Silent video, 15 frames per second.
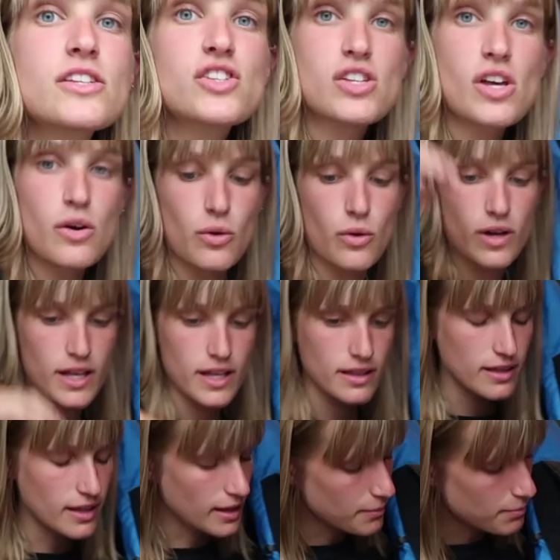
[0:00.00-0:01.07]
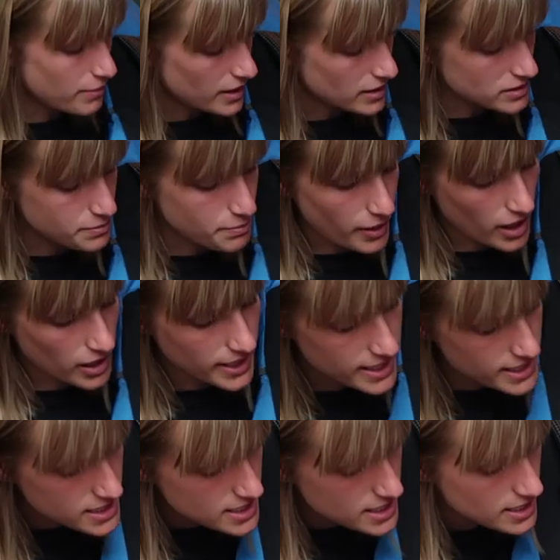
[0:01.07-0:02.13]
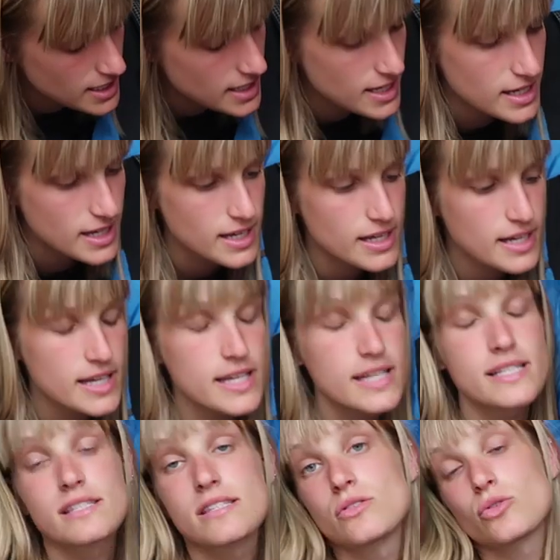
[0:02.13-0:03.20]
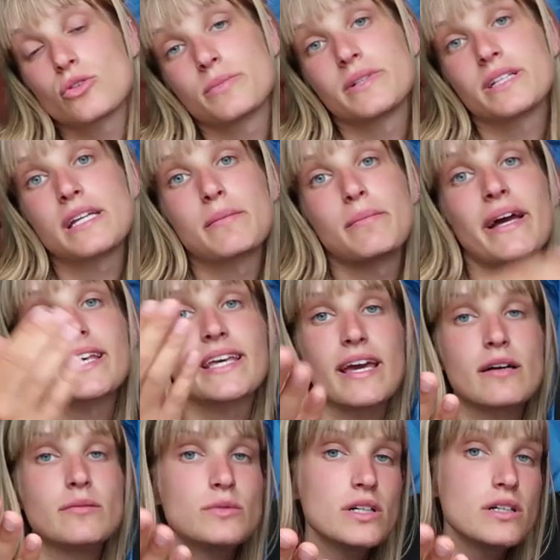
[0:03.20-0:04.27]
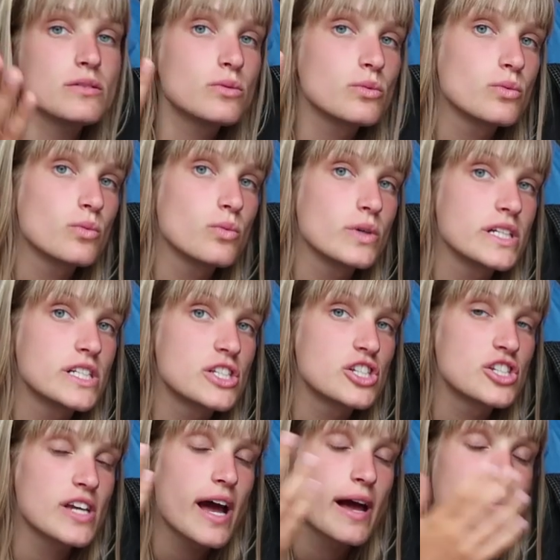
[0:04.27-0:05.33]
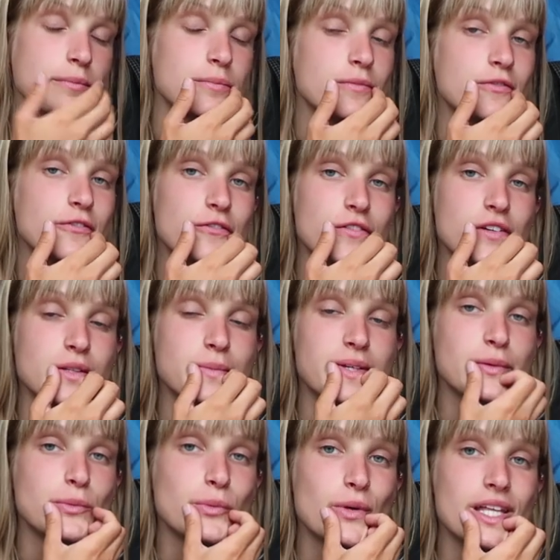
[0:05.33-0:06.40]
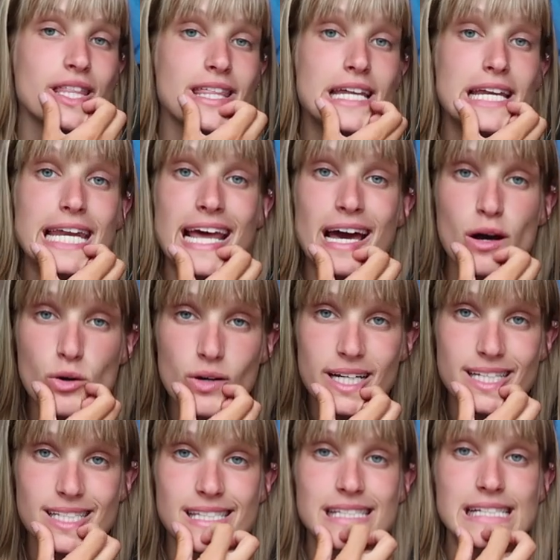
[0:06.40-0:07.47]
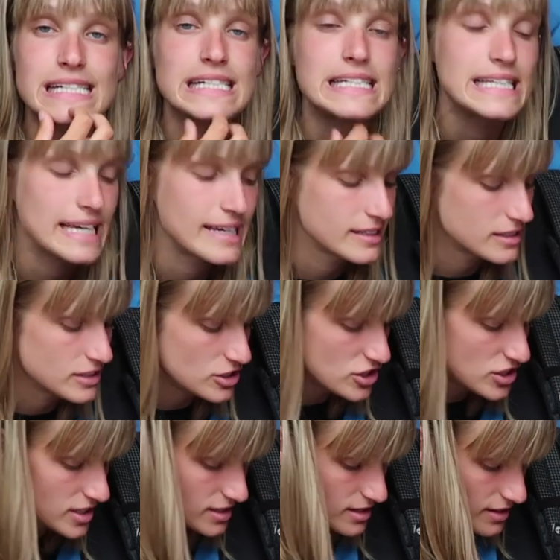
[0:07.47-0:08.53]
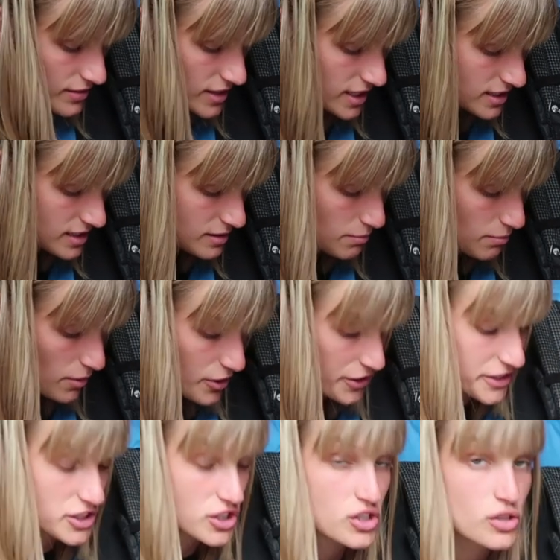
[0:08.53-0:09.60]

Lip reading: So, in the hip belt pocket is normally my camera, which I'm filming with now. It's the Canon G7X Mark